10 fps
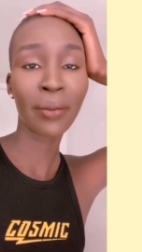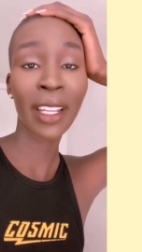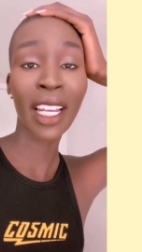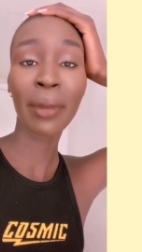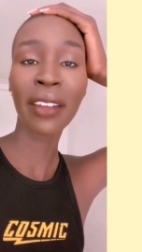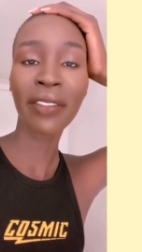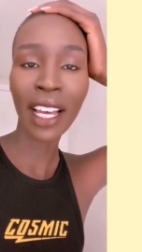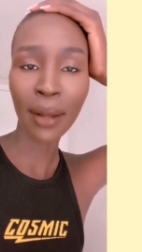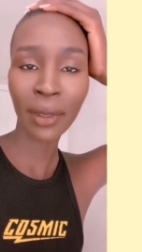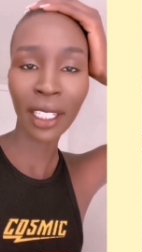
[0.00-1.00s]
Meeting my
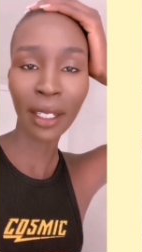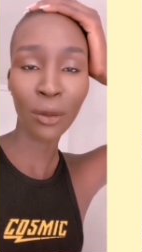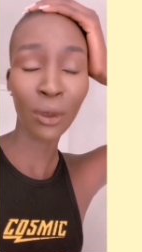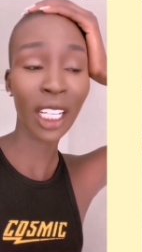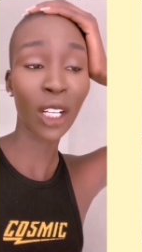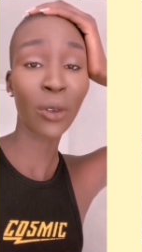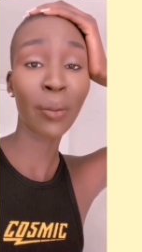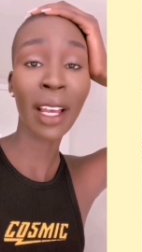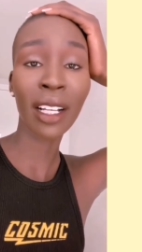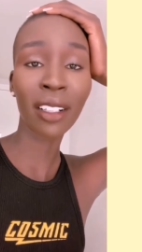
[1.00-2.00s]
family, working
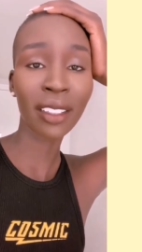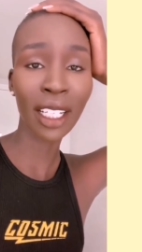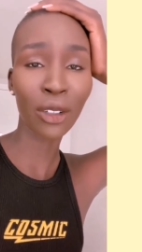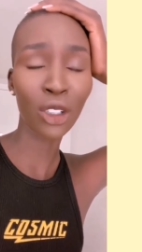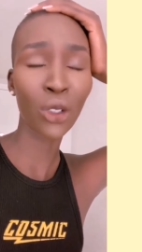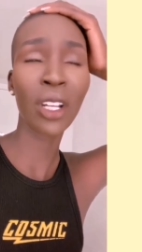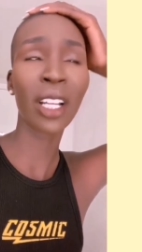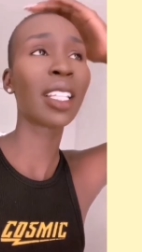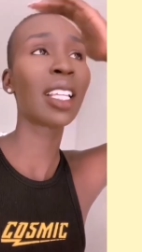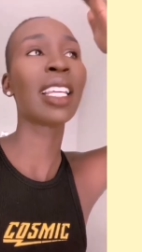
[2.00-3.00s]
with Michael Cinco,
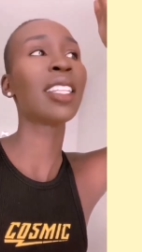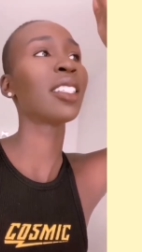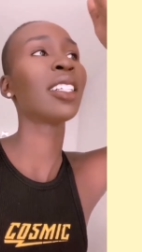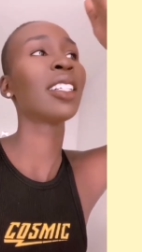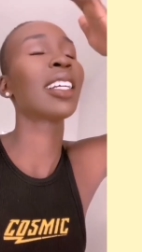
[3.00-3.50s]
shooting in the desert.